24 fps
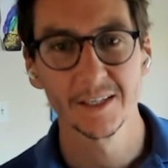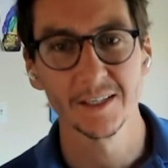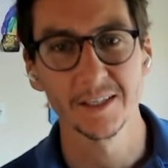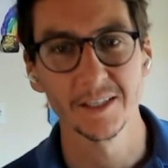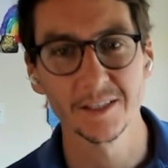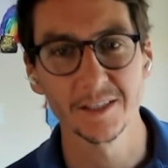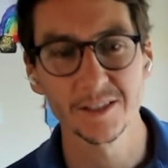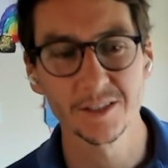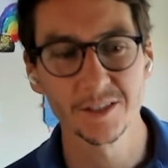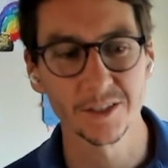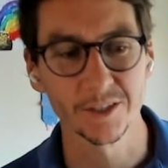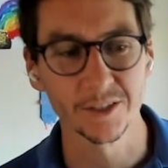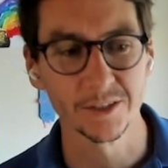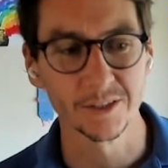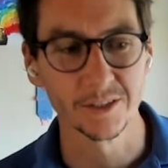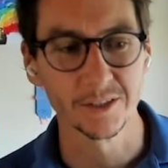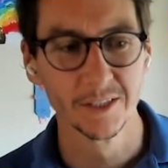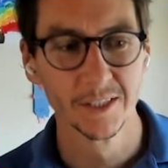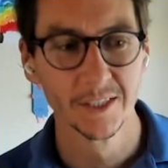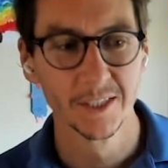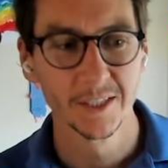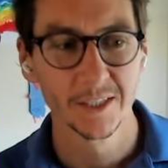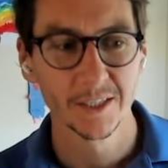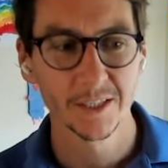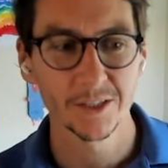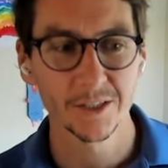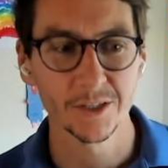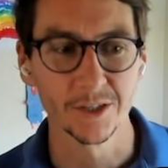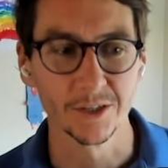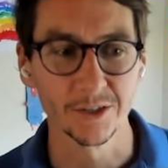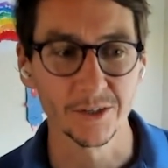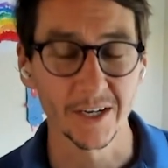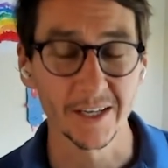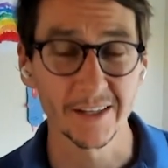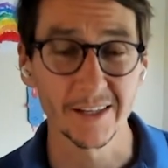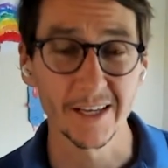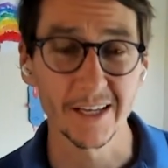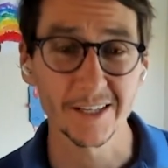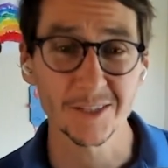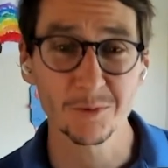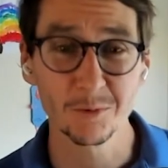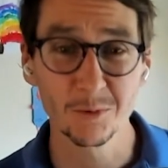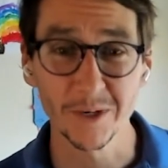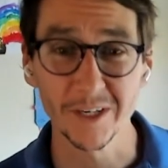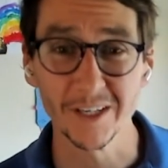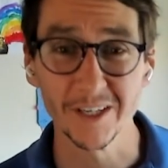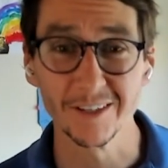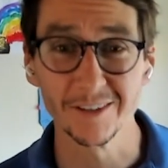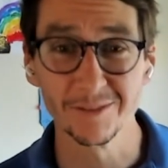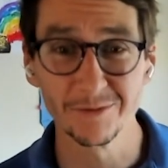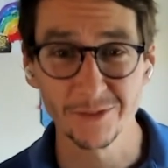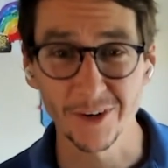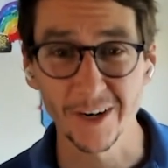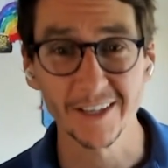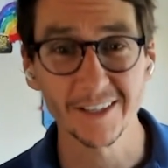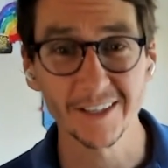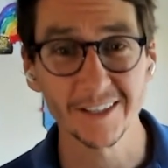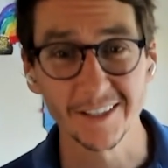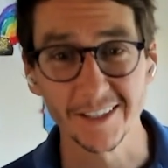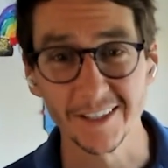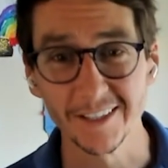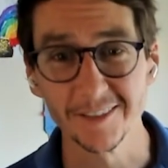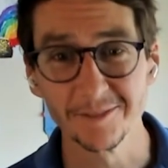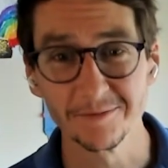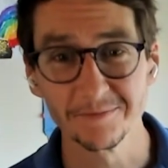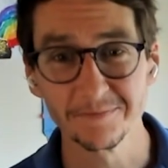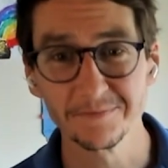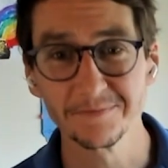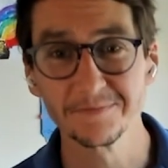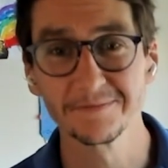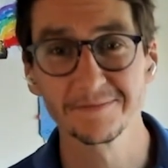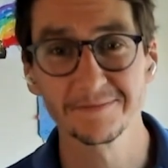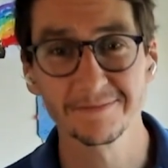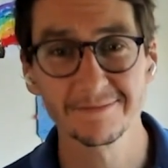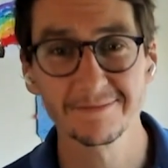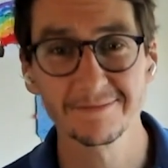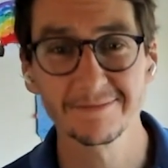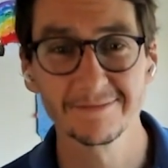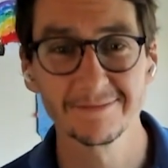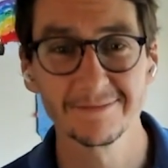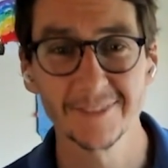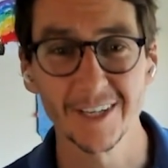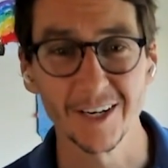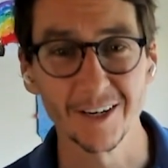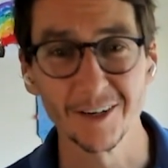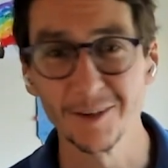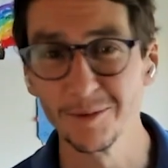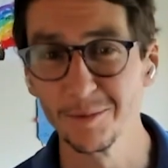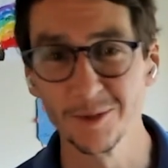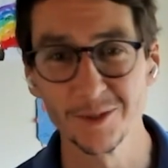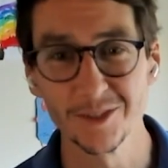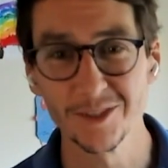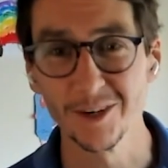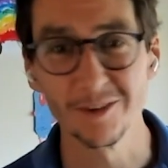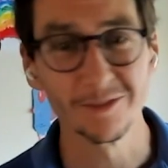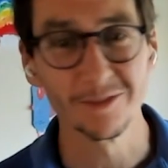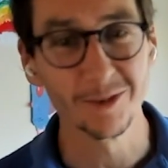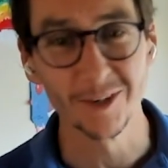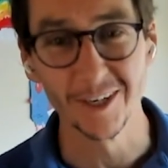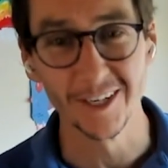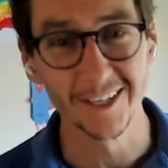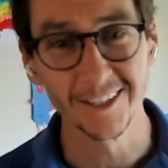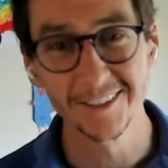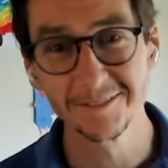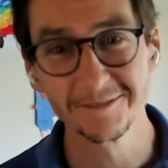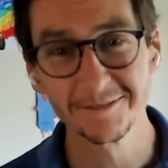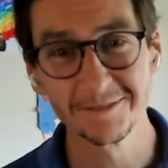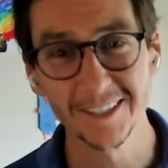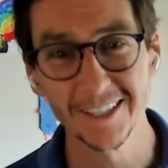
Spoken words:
And so, you know, and that's with, frankly, terrible software.